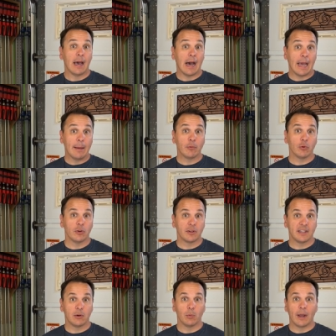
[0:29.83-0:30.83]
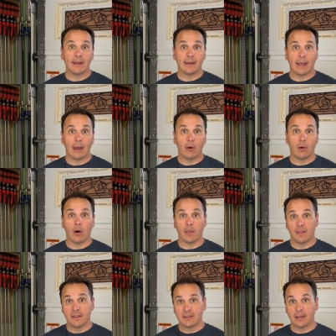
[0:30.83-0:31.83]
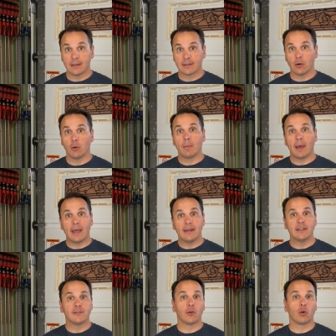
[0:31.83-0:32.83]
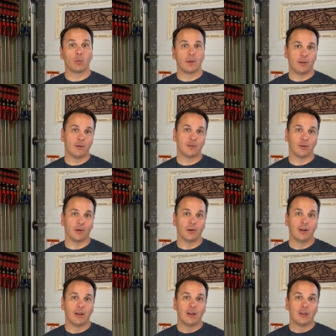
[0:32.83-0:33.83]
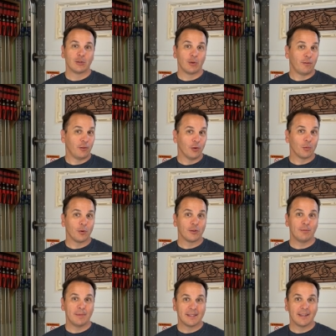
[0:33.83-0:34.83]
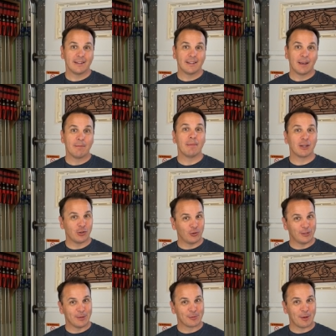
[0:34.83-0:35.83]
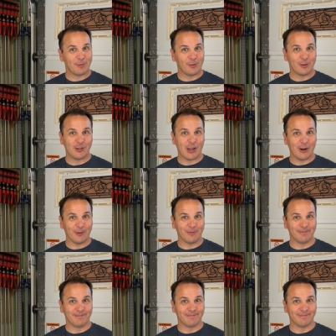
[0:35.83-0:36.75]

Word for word: I am conducting right now on this telescope and its focal reducer, so if you don't want to miss it, make sure to subscribe to the channel.